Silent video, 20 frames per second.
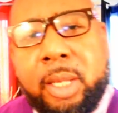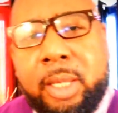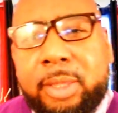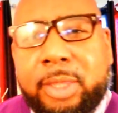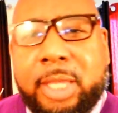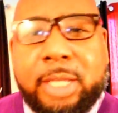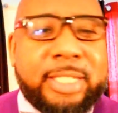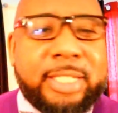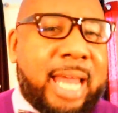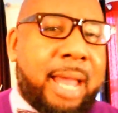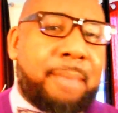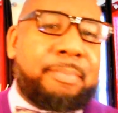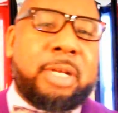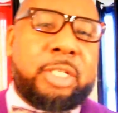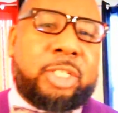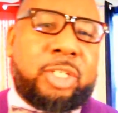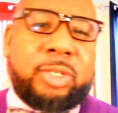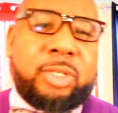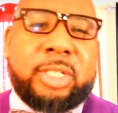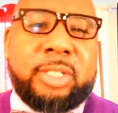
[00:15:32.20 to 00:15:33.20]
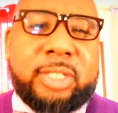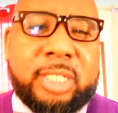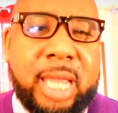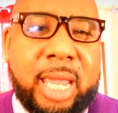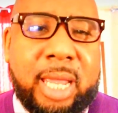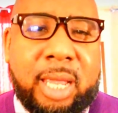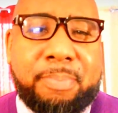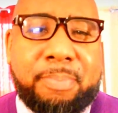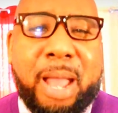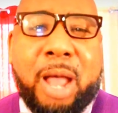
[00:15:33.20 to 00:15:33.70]
There's not much you can
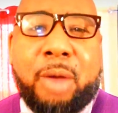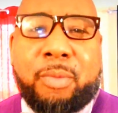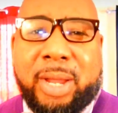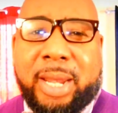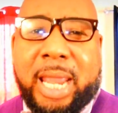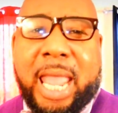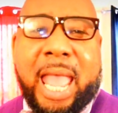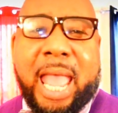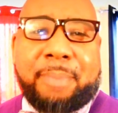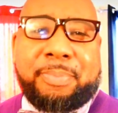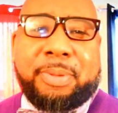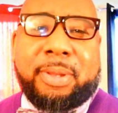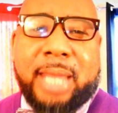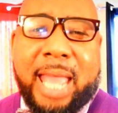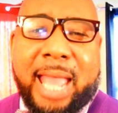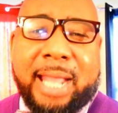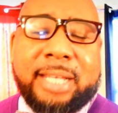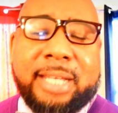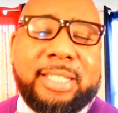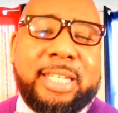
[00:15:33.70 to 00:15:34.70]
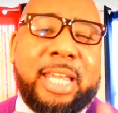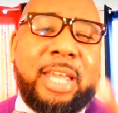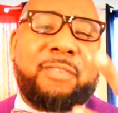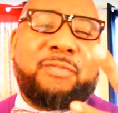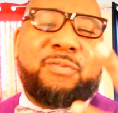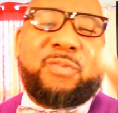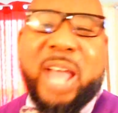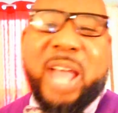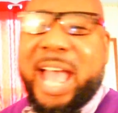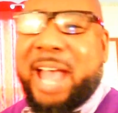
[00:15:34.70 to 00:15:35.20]
say about what happened. I could tell you
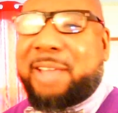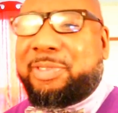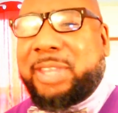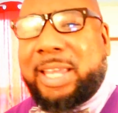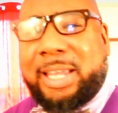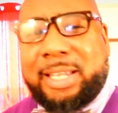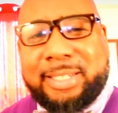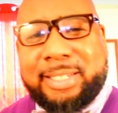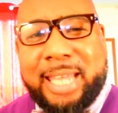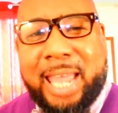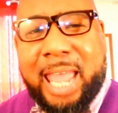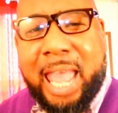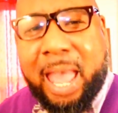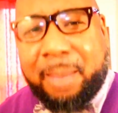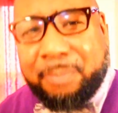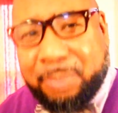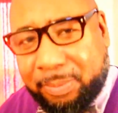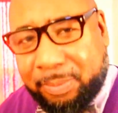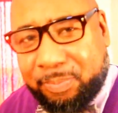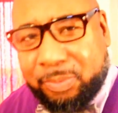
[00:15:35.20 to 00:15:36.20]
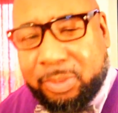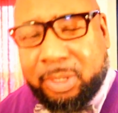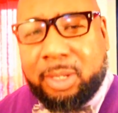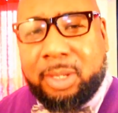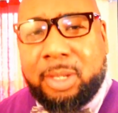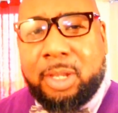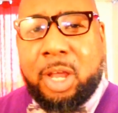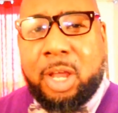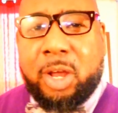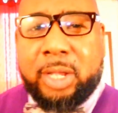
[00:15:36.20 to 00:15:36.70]
five things that happened.
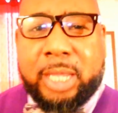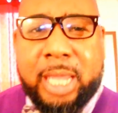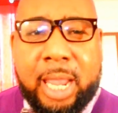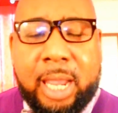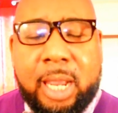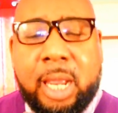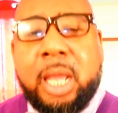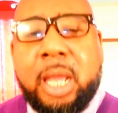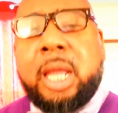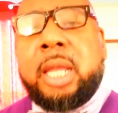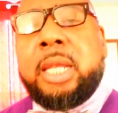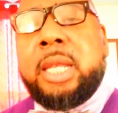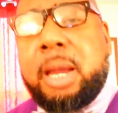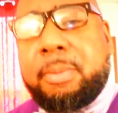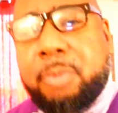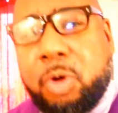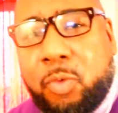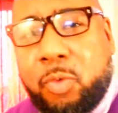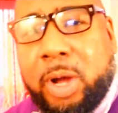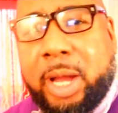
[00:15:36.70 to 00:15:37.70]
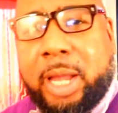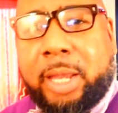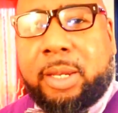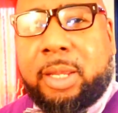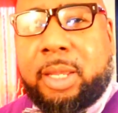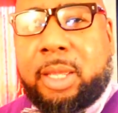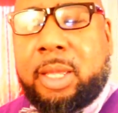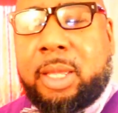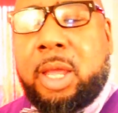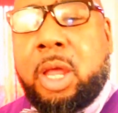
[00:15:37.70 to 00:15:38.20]
Okay? Number one,
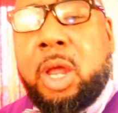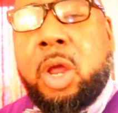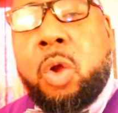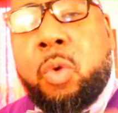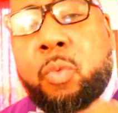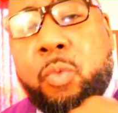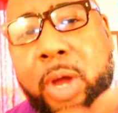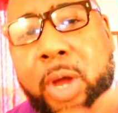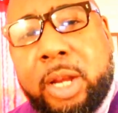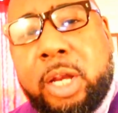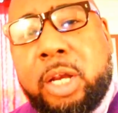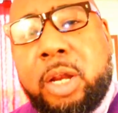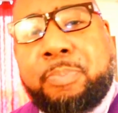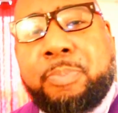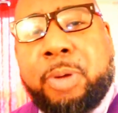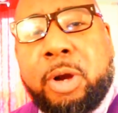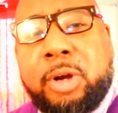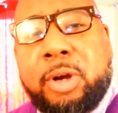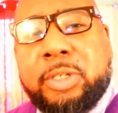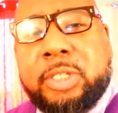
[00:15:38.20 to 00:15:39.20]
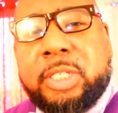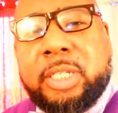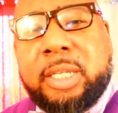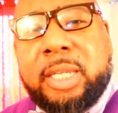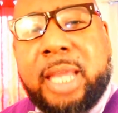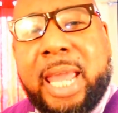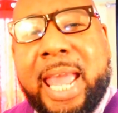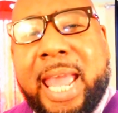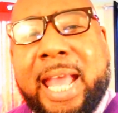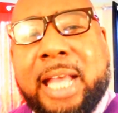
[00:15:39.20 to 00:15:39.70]
running a
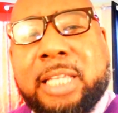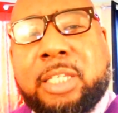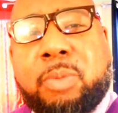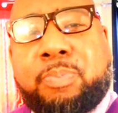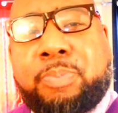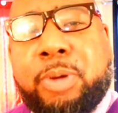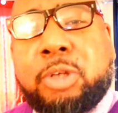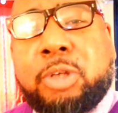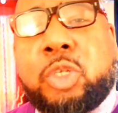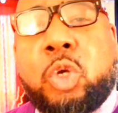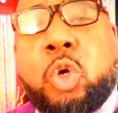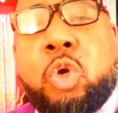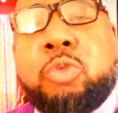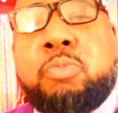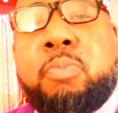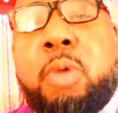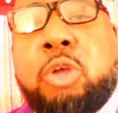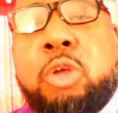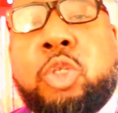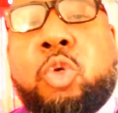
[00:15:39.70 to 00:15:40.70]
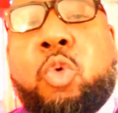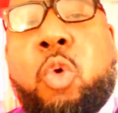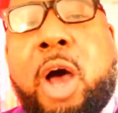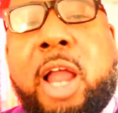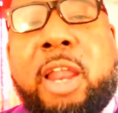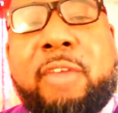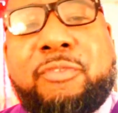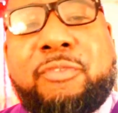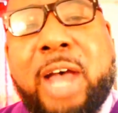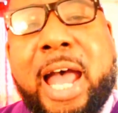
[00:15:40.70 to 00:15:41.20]
person as a person who's most
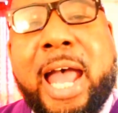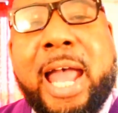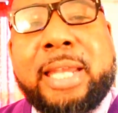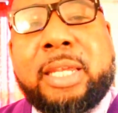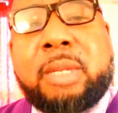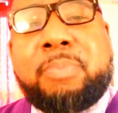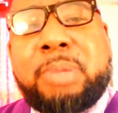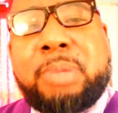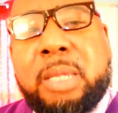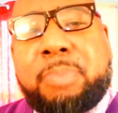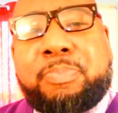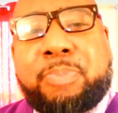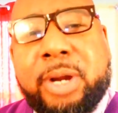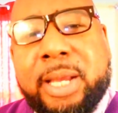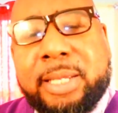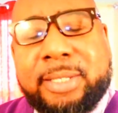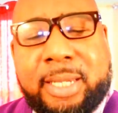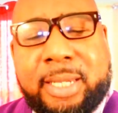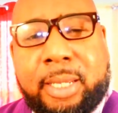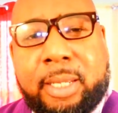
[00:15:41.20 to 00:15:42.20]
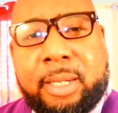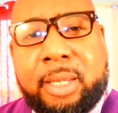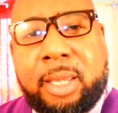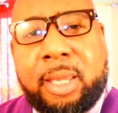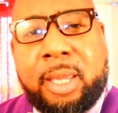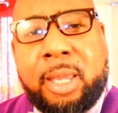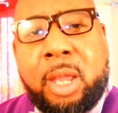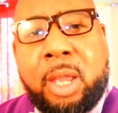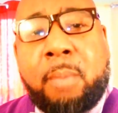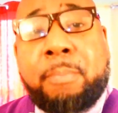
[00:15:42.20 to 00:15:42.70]
qualified to be president.
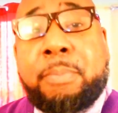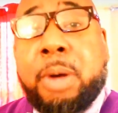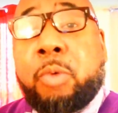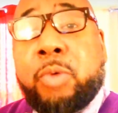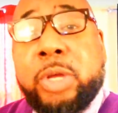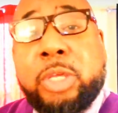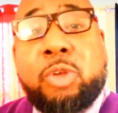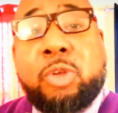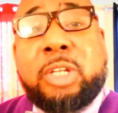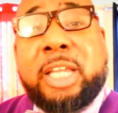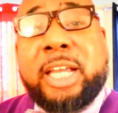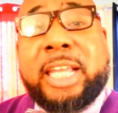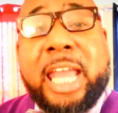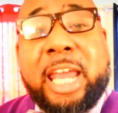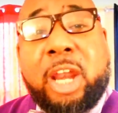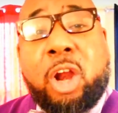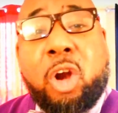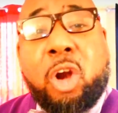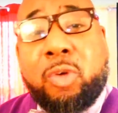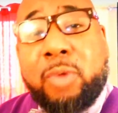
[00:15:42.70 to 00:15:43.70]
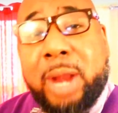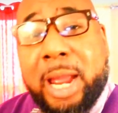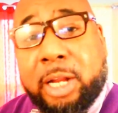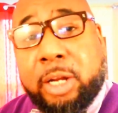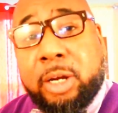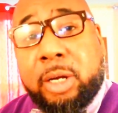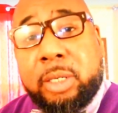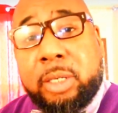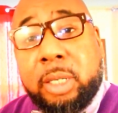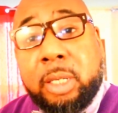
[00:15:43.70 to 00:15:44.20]
But when you look at her
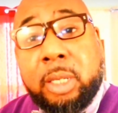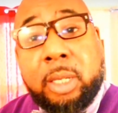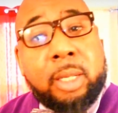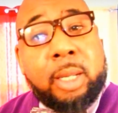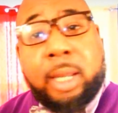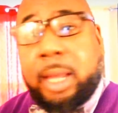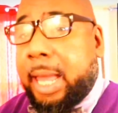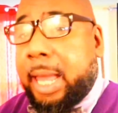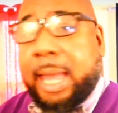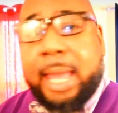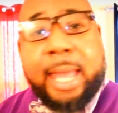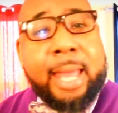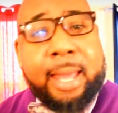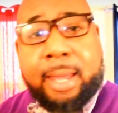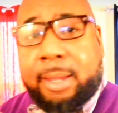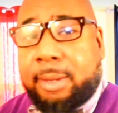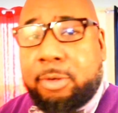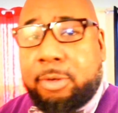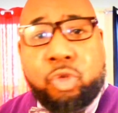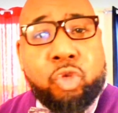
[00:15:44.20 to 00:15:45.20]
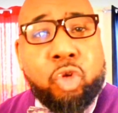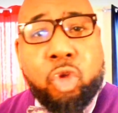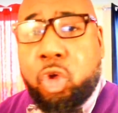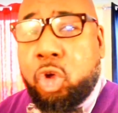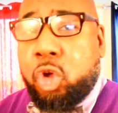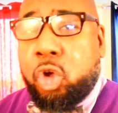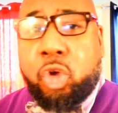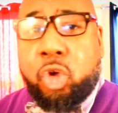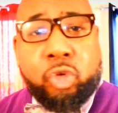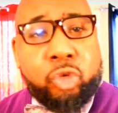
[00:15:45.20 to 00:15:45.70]
record,
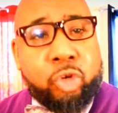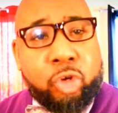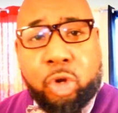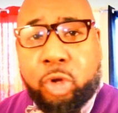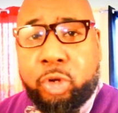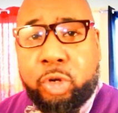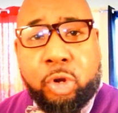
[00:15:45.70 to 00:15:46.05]
No.